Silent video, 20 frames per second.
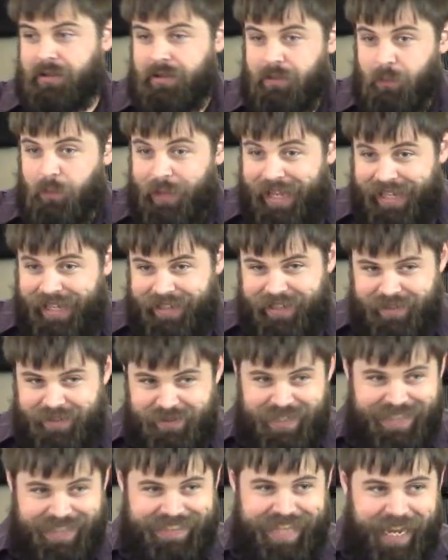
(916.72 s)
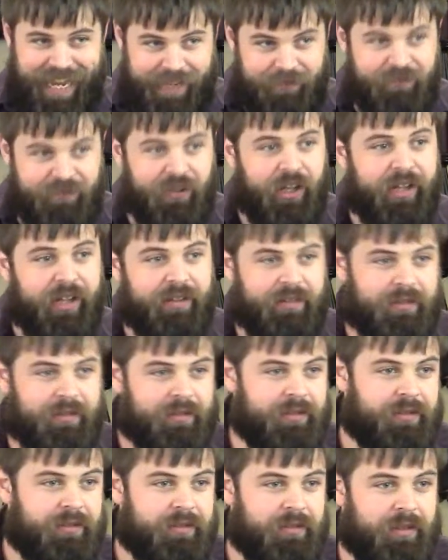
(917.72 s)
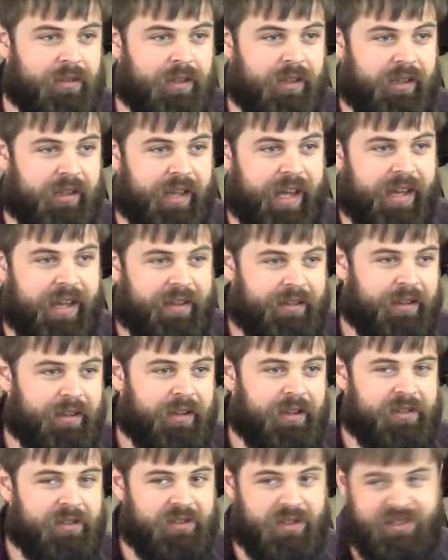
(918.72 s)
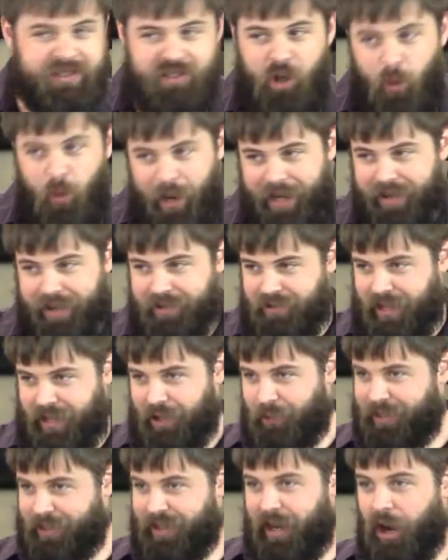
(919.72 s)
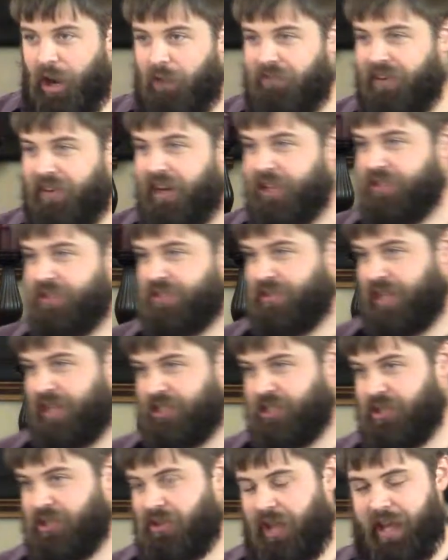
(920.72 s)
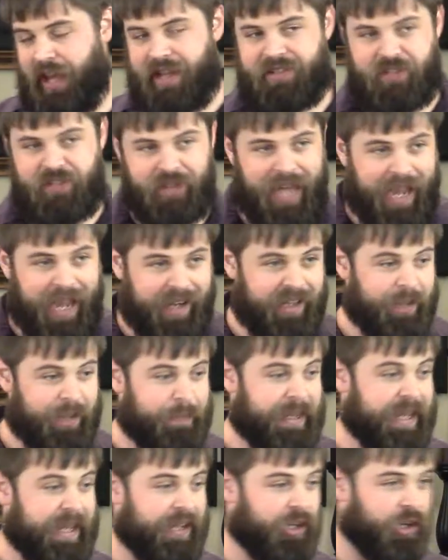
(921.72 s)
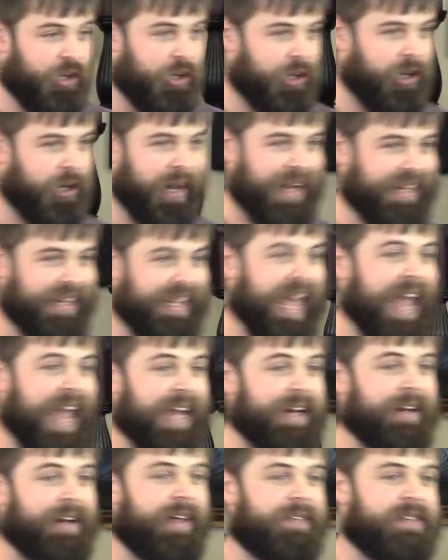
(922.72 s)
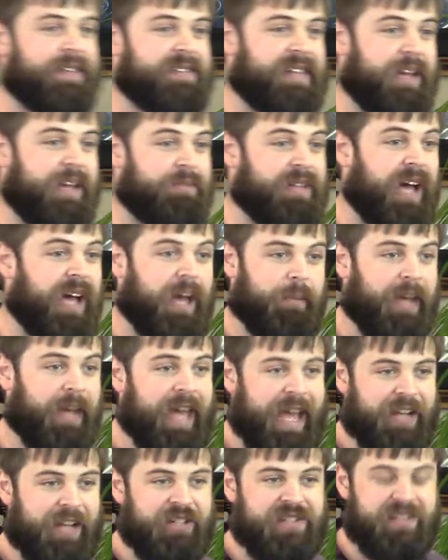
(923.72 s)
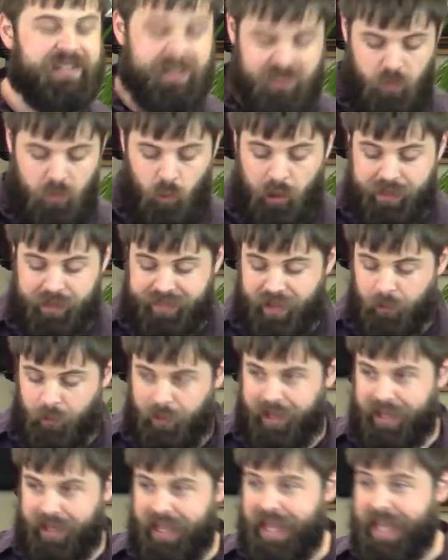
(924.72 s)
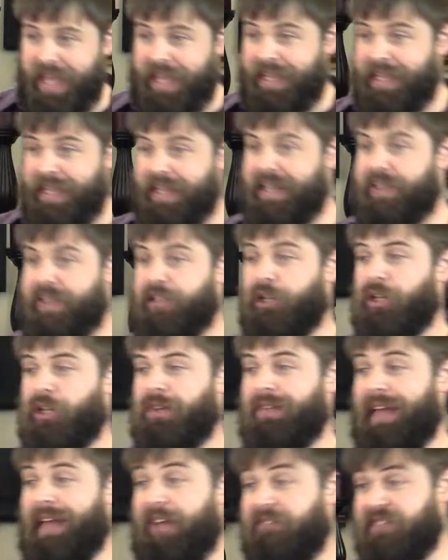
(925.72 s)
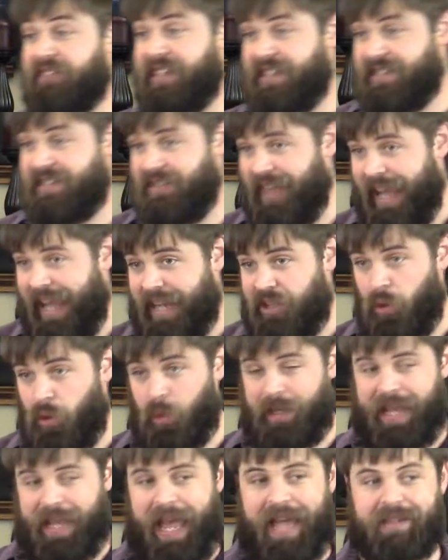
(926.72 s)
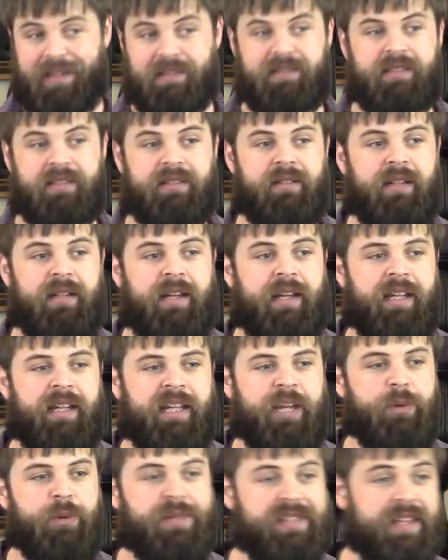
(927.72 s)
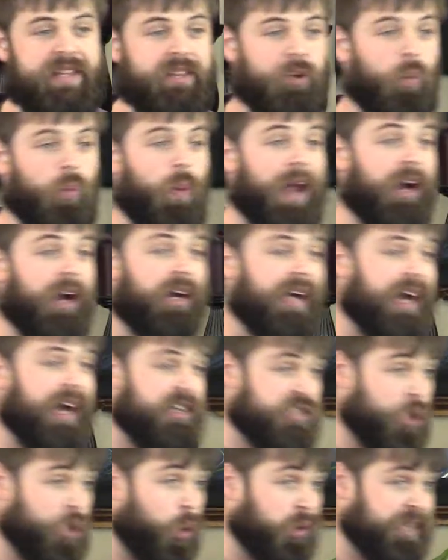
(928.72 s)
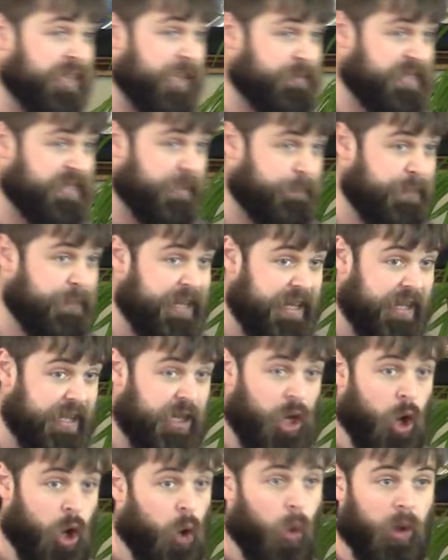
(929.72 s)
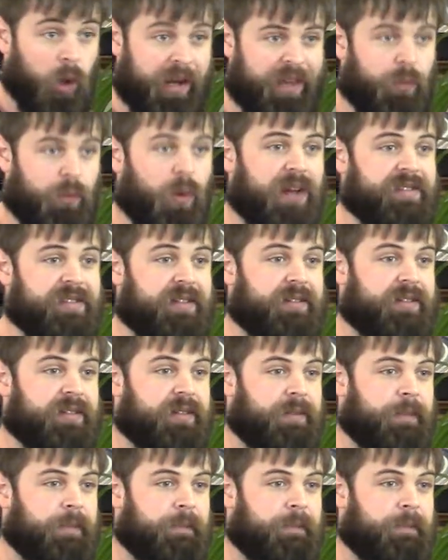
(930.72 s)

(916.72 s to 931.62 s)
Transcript: we got, he's like nine foot, okay? So there's no way, I don't care how far you stretch your legs, you're not going to be in Ur and Canaan at the same time. It just doesn't work that way. He had either left his land or he hadn't. He was either where God told him to be or he wasn't.